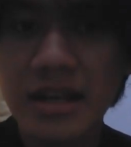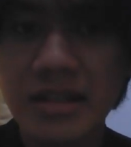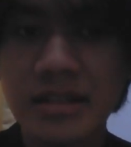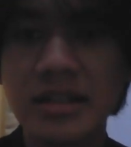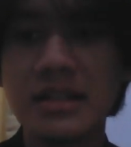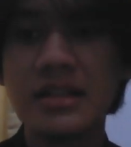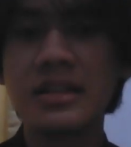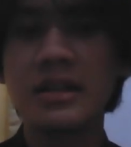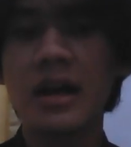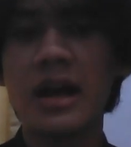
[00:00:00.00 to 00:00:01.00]
the
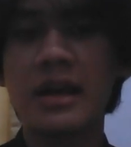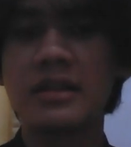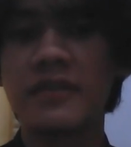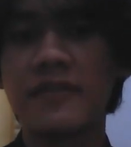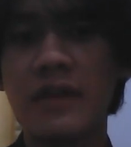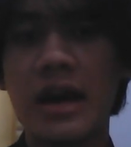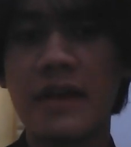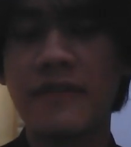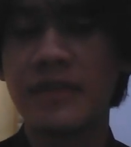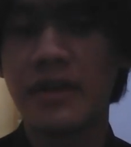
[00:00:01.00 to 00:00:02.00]

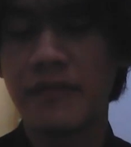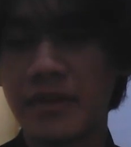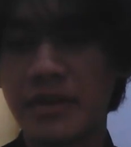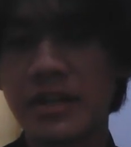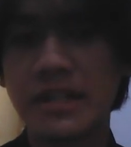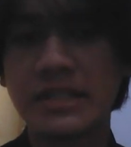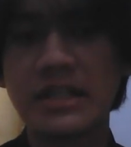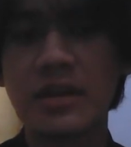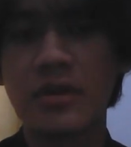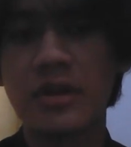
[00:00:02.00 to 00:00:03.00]
I've learned is
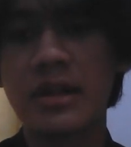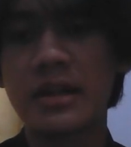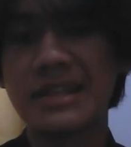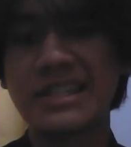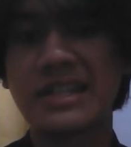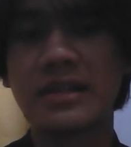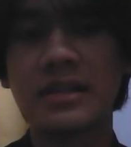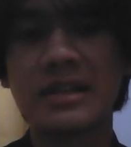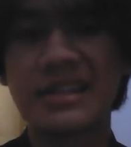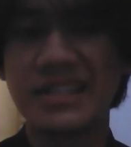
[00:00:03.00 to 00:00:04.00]
the
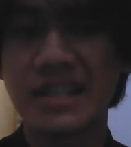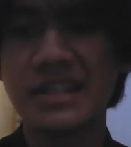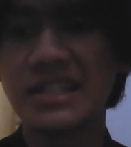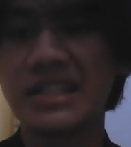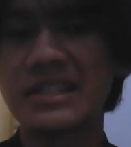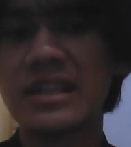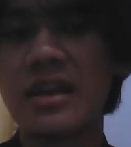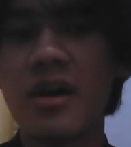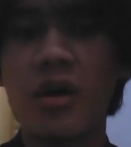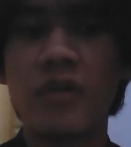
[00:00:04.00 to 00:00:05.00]
correlational research is
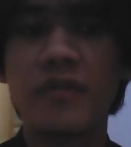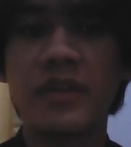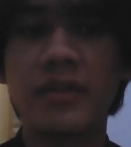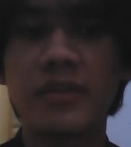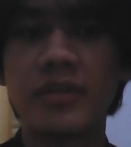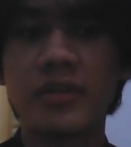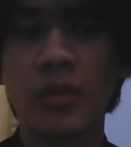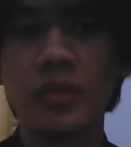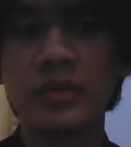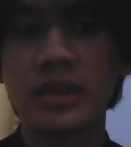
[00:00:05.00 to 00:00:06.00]
often
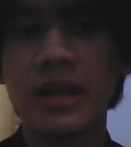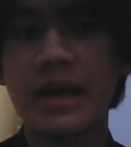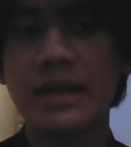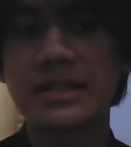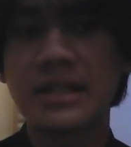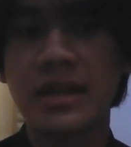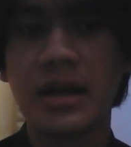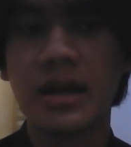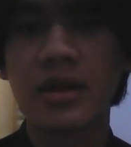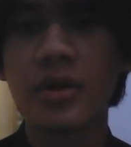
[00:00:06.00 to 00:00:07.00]
thought as
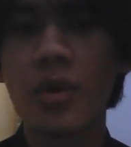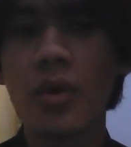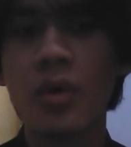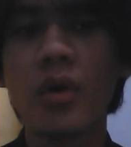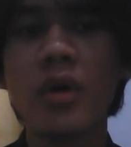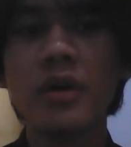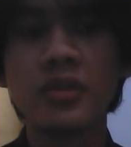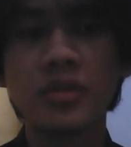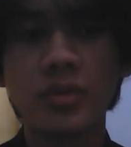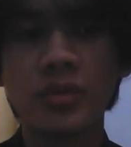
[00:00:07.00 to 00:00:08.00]
a
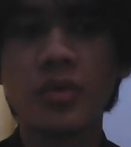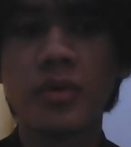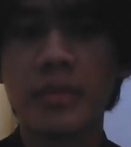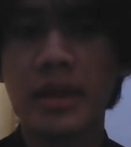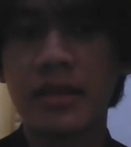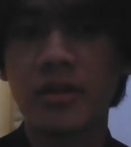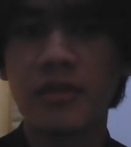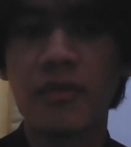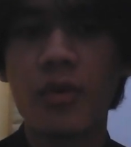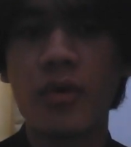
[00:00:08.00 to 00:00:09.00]
go-to method
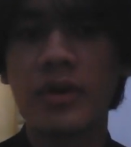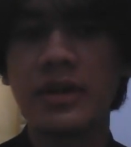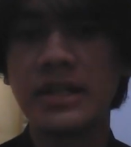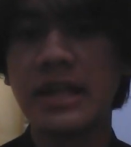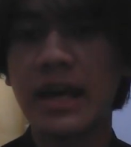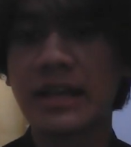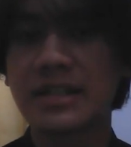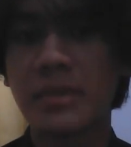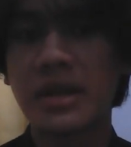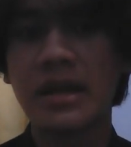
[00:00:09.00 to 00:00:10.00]
for the
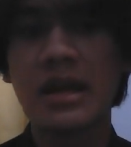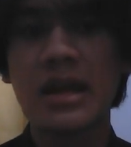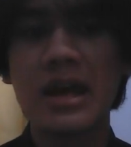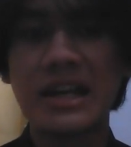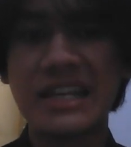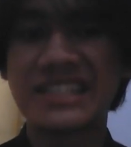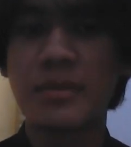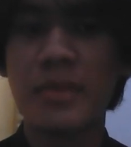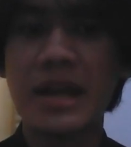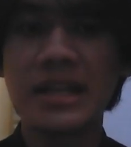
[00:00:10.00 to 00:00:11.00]

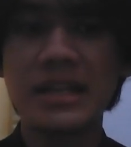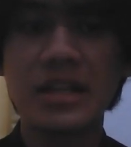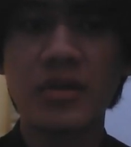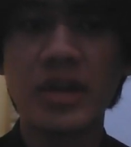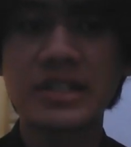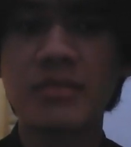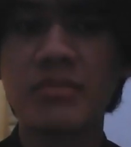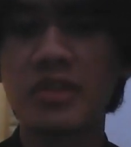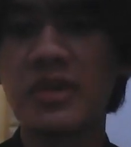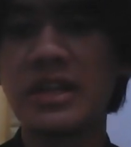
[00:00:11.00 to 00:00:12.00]
examining the connection
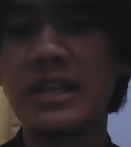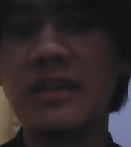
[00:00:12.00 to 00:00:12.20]
between the